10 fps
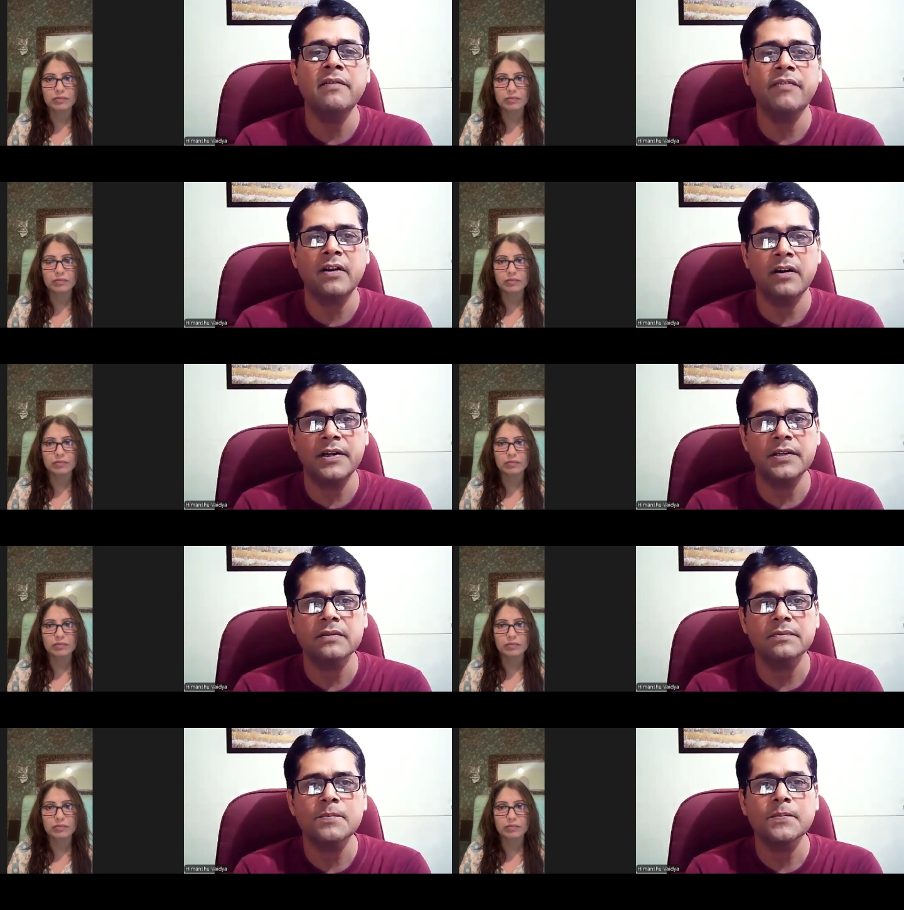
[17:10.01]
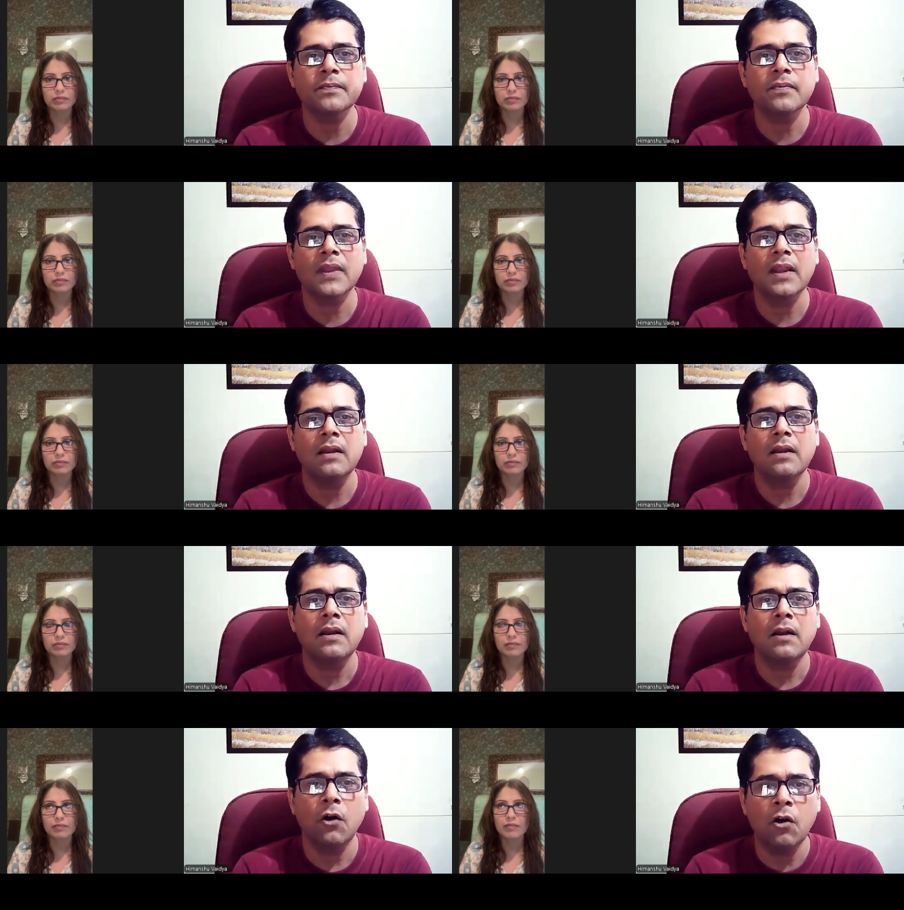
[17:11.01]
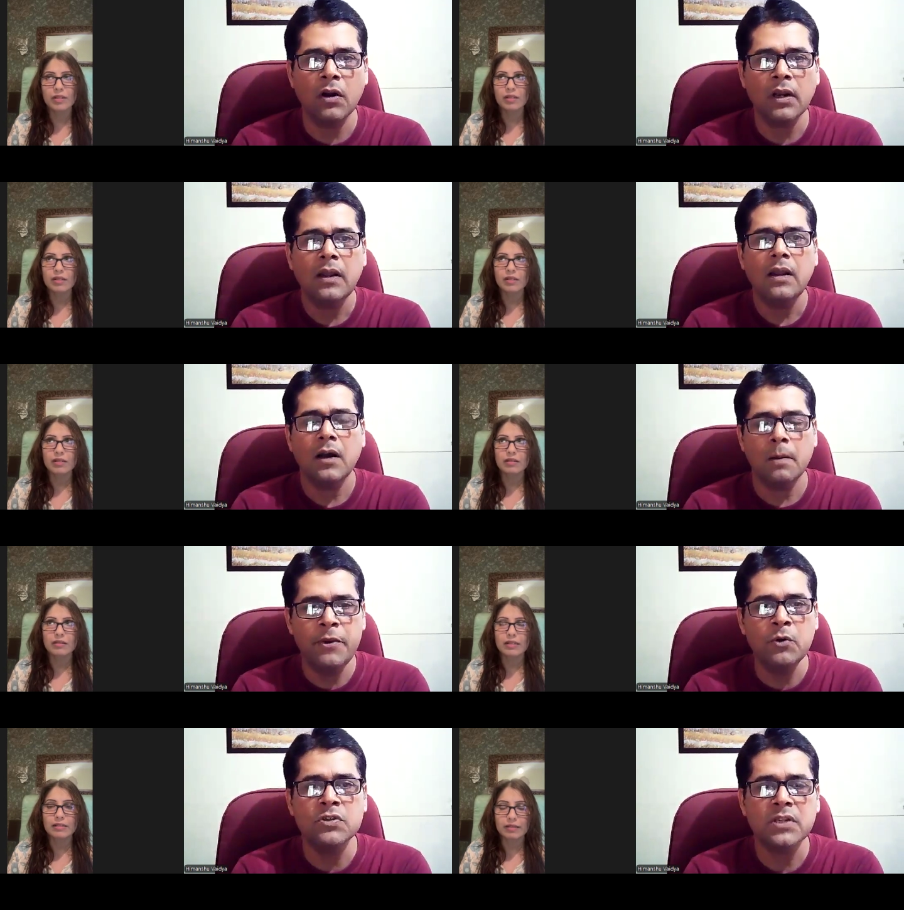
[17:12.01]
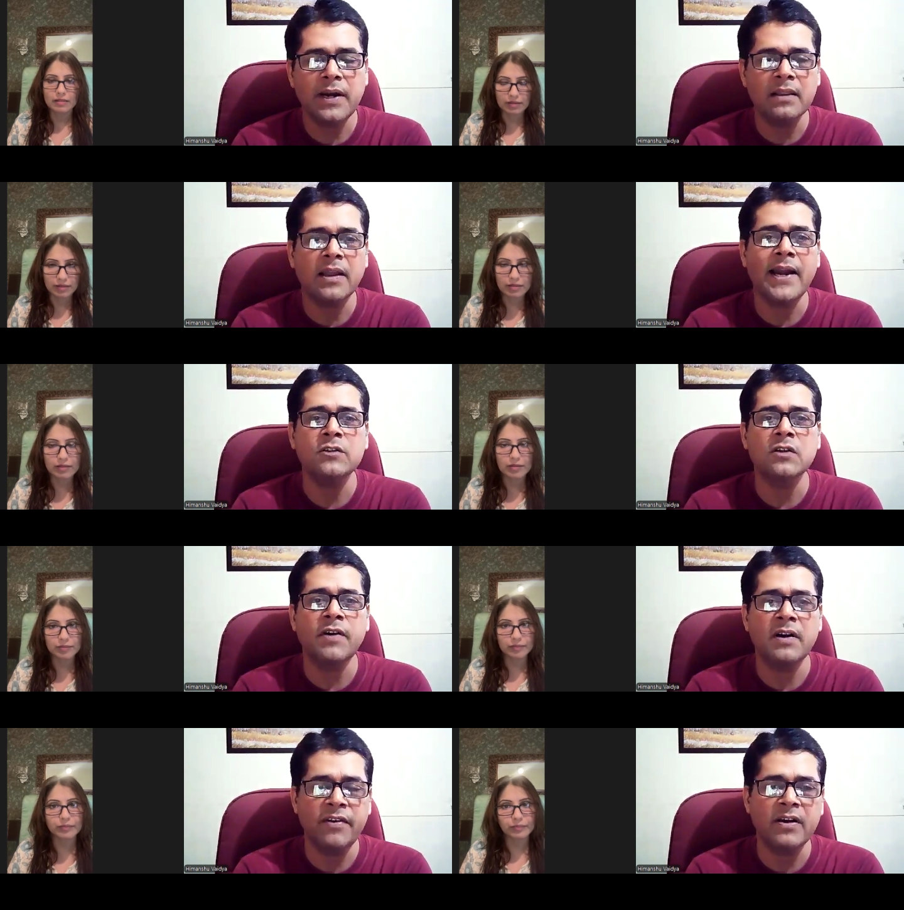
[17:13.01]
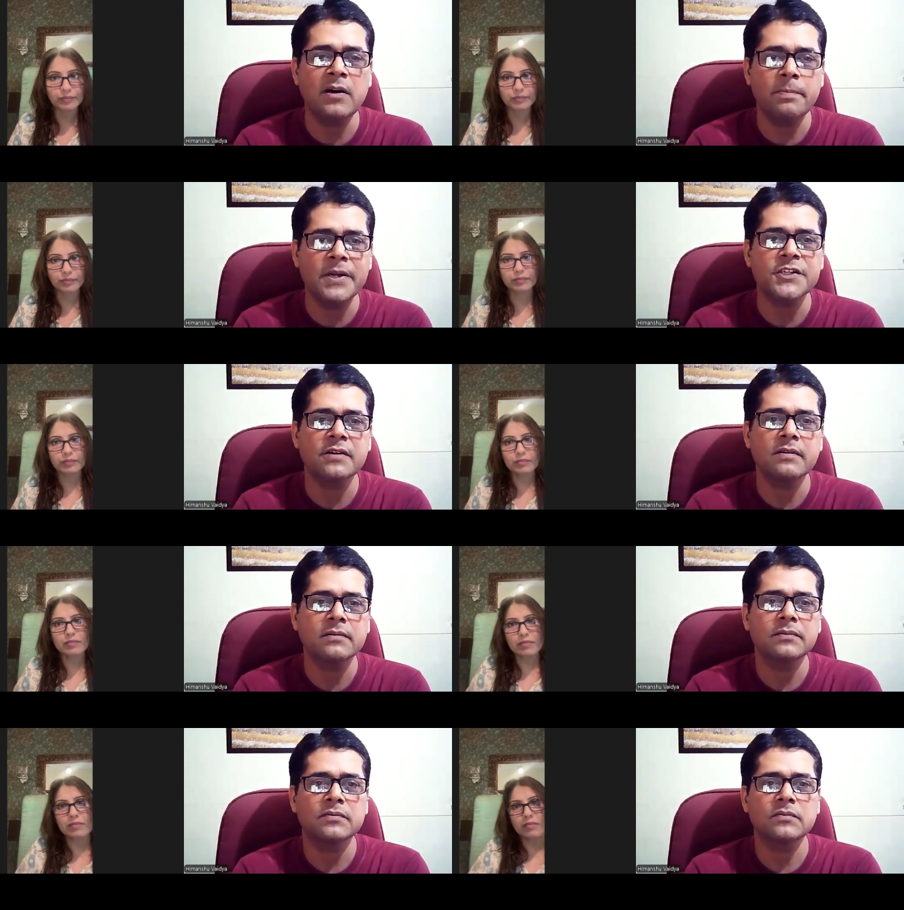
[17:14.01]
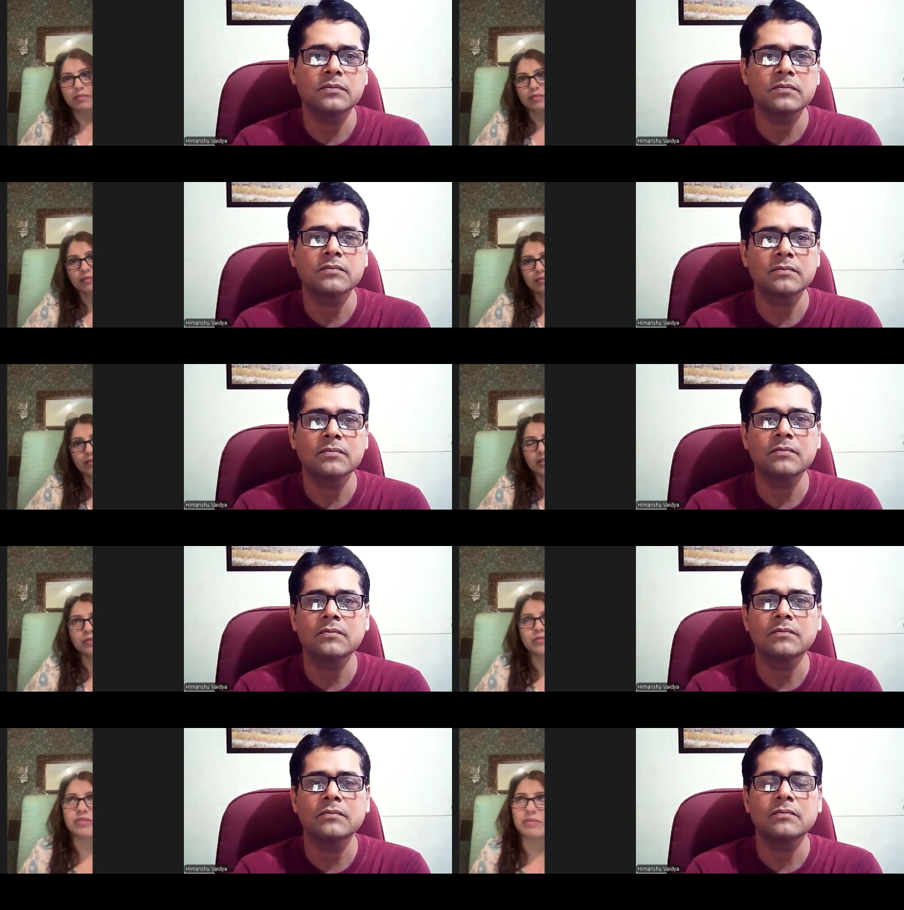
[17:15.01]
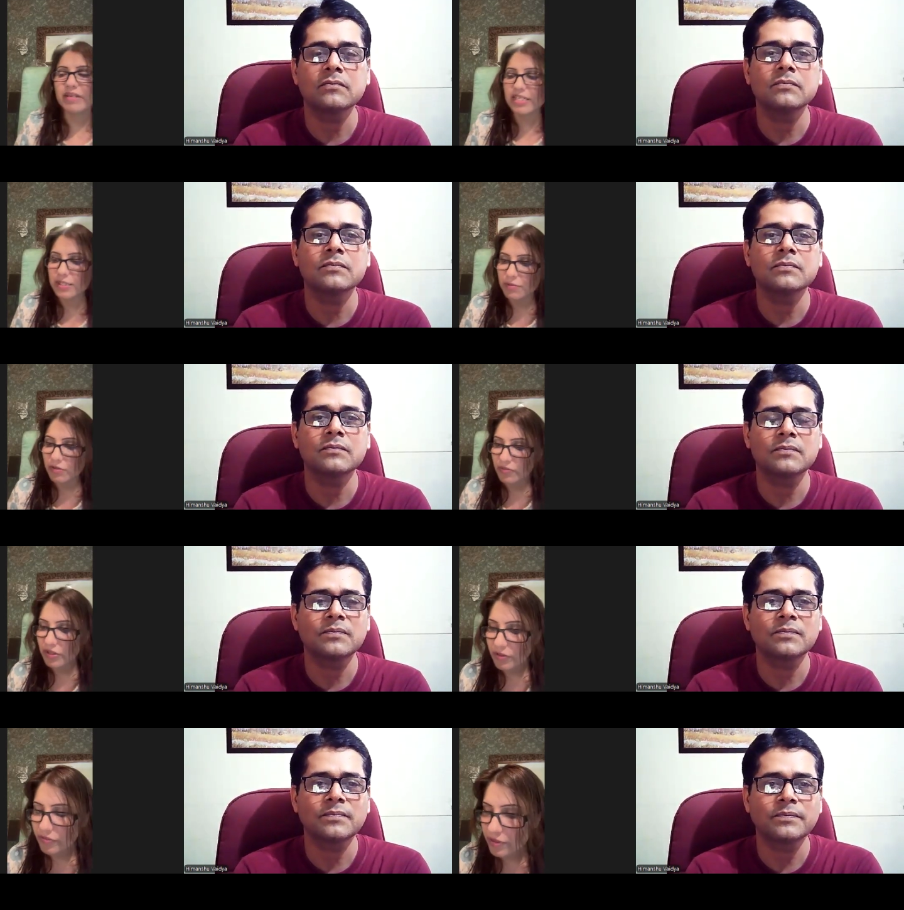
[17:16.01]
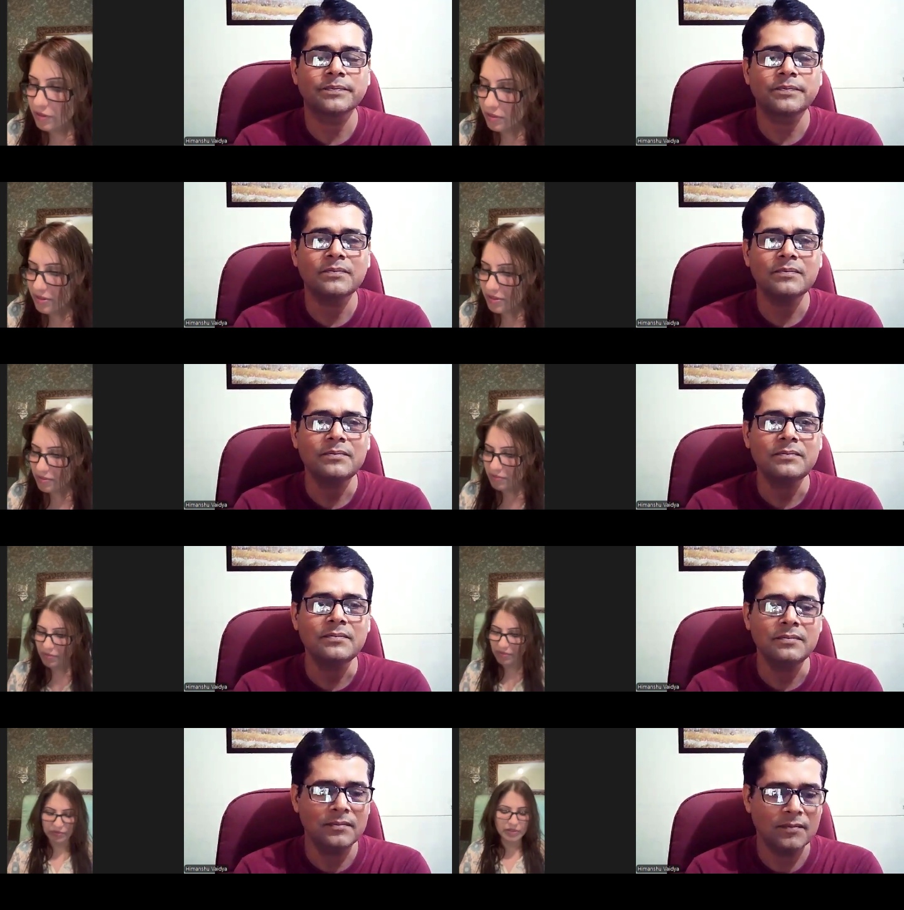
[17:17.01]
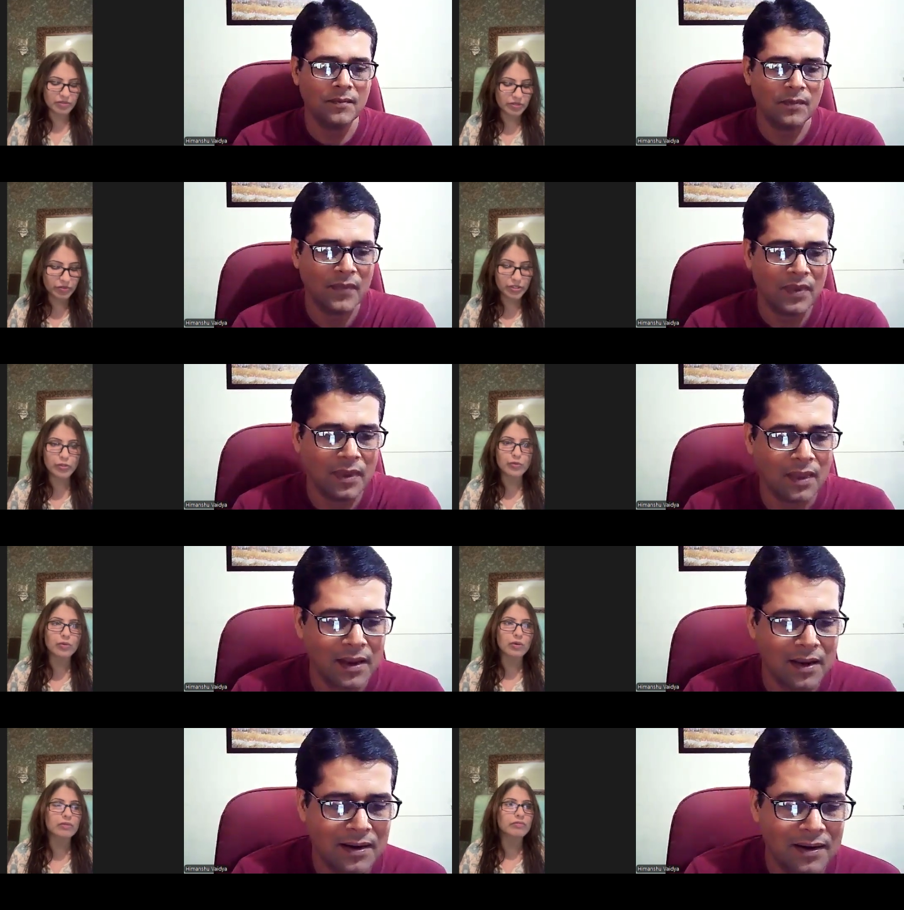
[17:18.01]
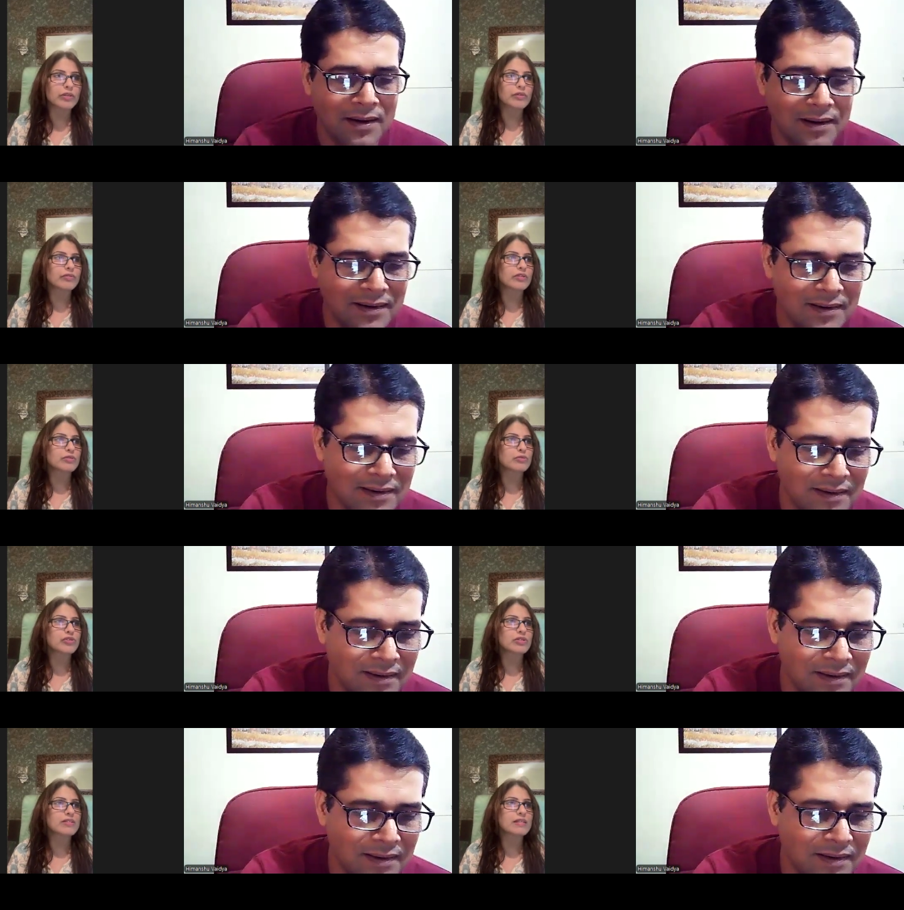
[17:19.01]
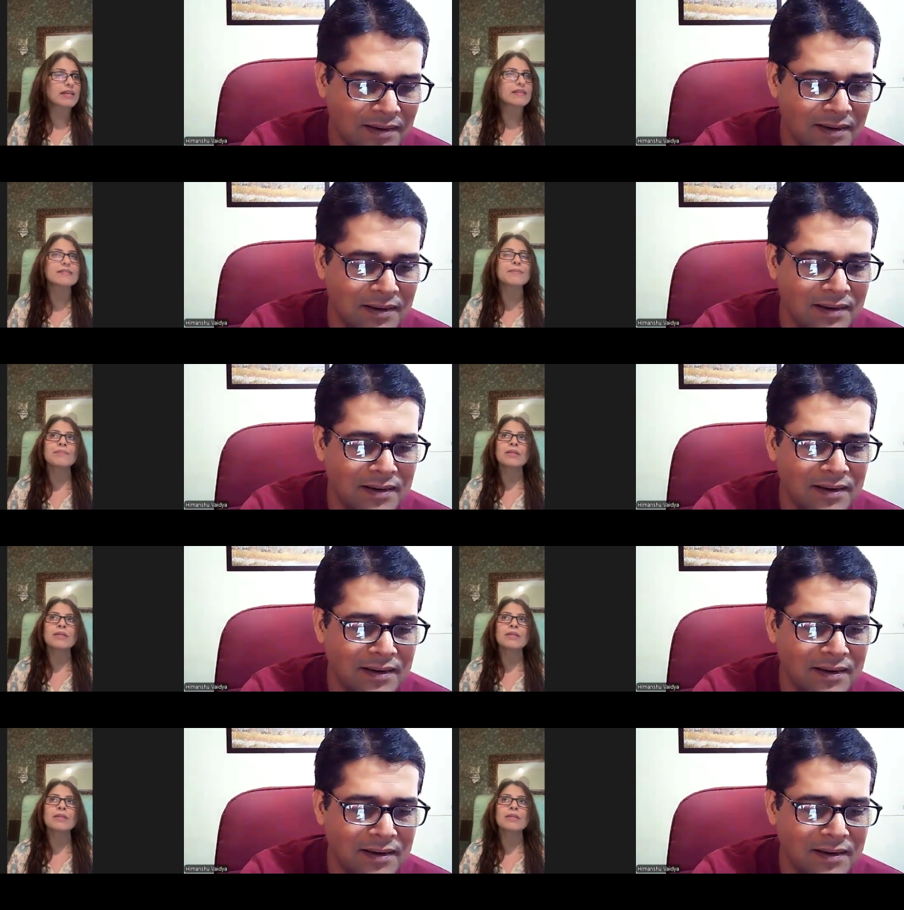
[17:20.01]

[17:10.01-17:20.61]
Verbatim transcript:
Speaker 1: difficulties or abuse at the hands of a difficult patient.
Speaker 2: That also reminds me of one of there was a video on one of the social sites.